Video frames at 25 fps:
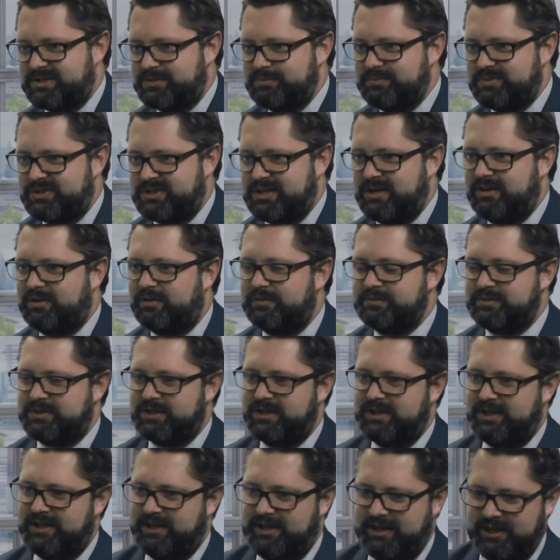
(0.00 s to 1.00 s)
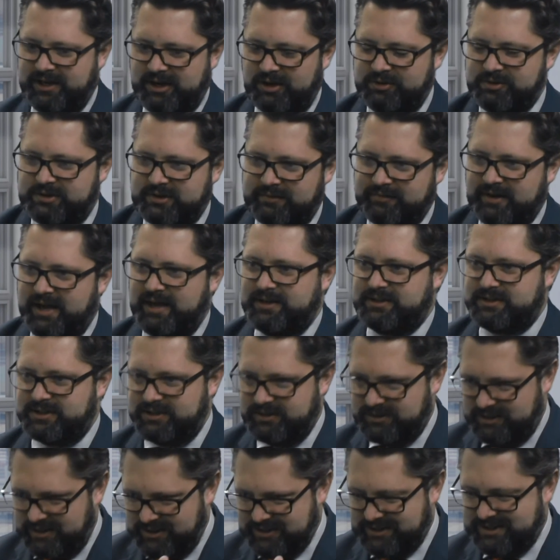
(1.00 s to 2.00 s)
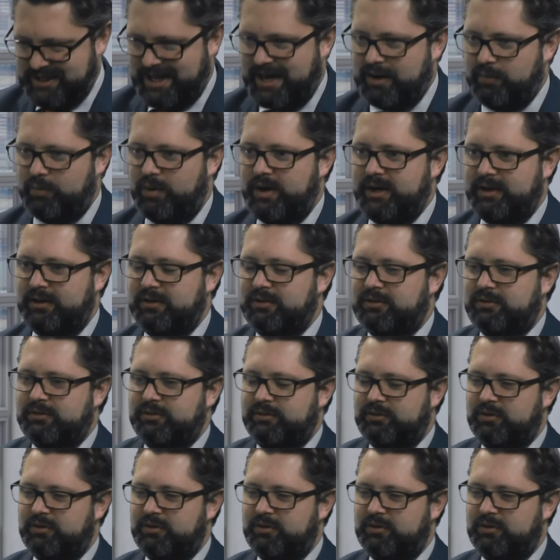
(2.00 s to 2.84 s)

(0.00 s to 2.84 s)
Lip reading: themselves and go direct? Is that where you're